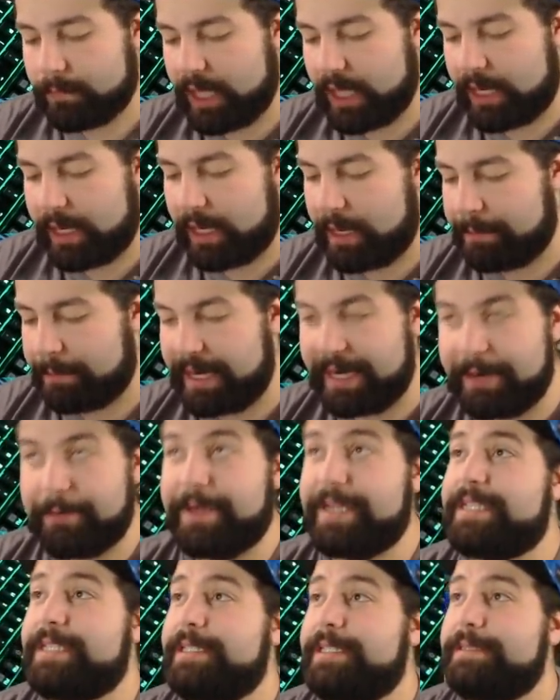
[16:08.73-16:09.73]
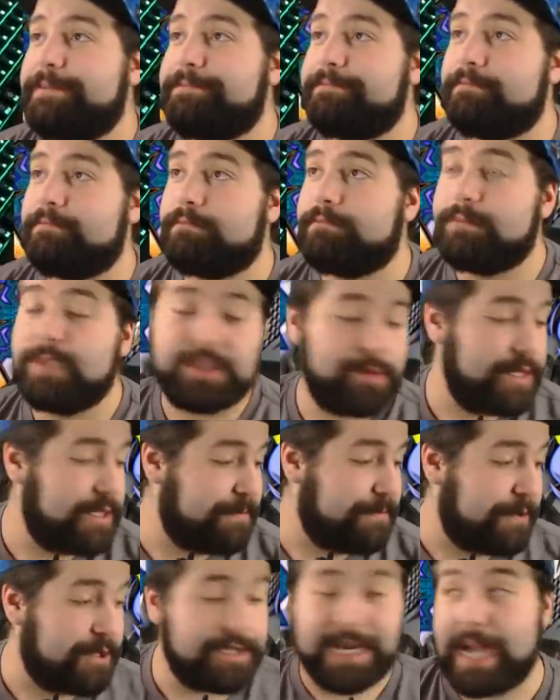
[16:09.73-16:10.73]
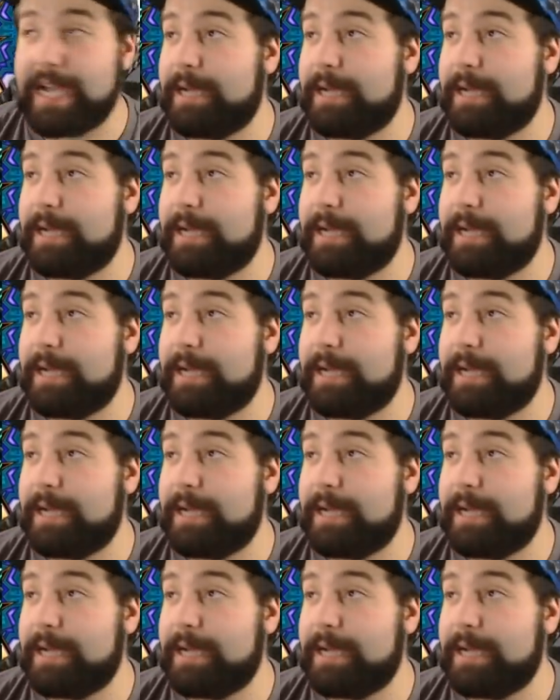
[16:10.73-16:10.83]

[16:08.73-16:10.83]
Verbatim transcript: Uh, but anyways, the Switch version.